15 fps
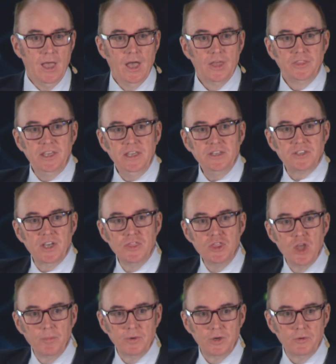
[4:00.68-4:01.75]
These are
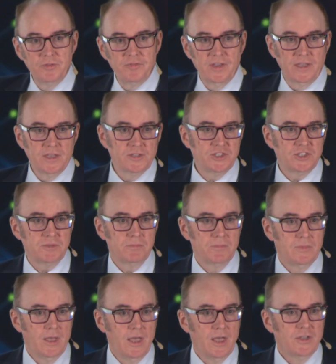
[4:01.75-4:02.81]
nominal figures.
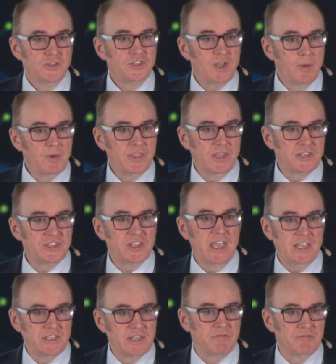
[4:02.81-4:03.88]
Some of this
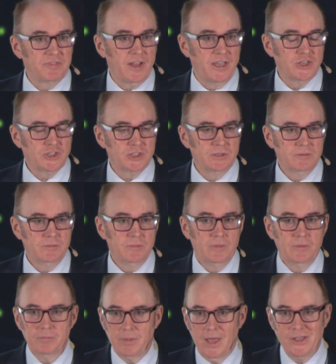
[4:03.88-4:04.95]
is inflation,
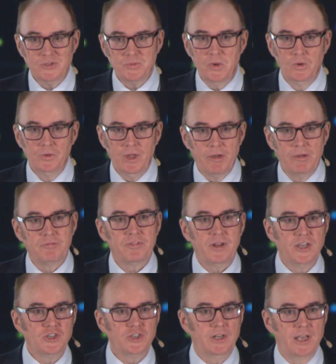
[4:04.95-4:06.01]
but as we all know,
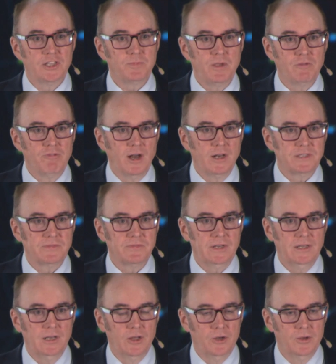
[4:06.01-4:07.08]
inflation has been relatively
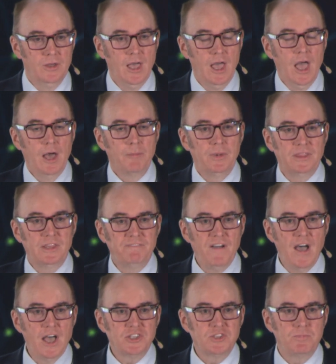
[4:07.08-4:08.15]
low. But the
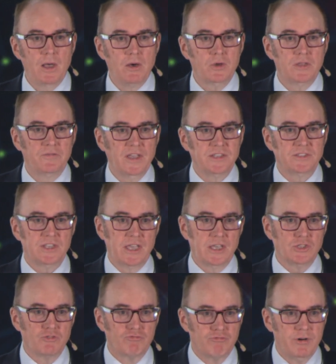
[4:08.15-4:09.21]
vast bulk of it is
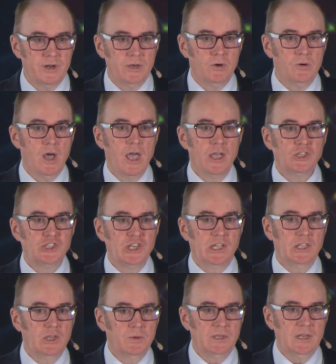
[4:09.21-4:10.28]
real,
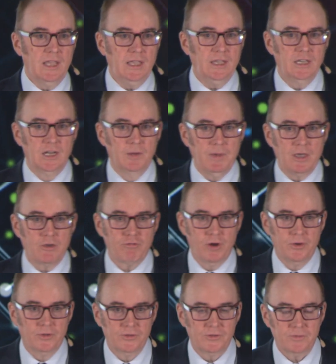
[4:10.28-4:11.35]
genuine economic growth.